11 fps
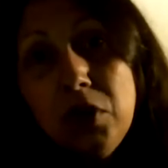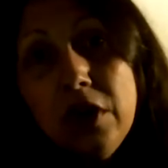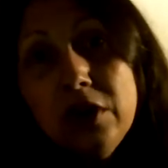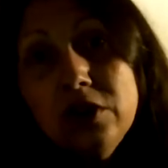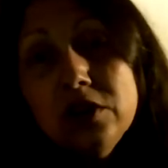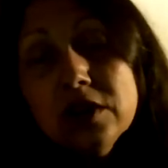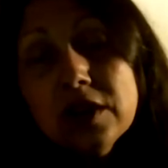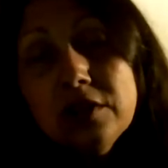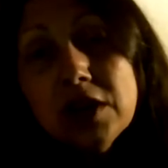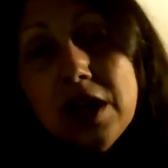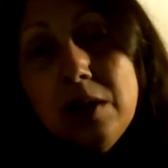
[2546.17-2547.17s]
You just
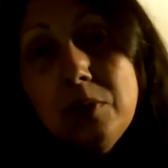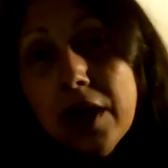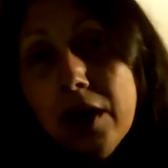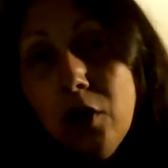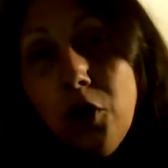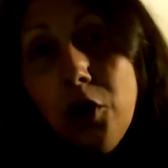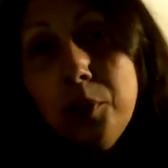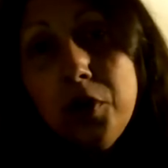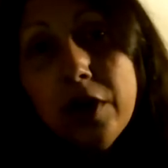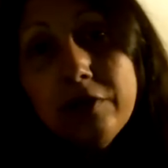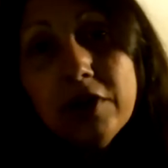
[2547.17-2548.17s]
have to keep that hope.
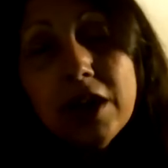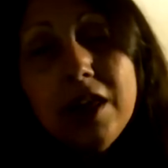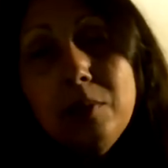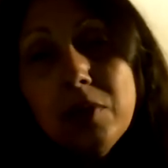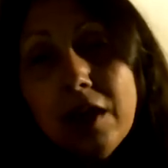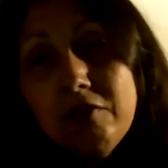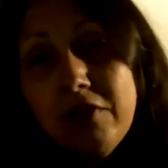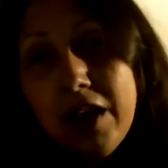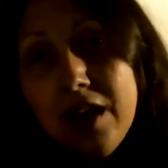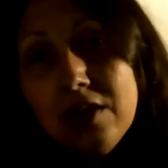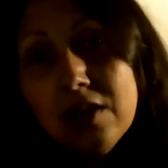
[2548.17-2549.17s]
You have to keep that
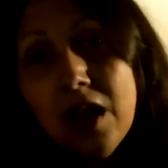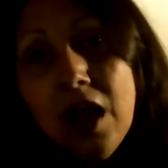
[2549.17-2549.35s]
faith.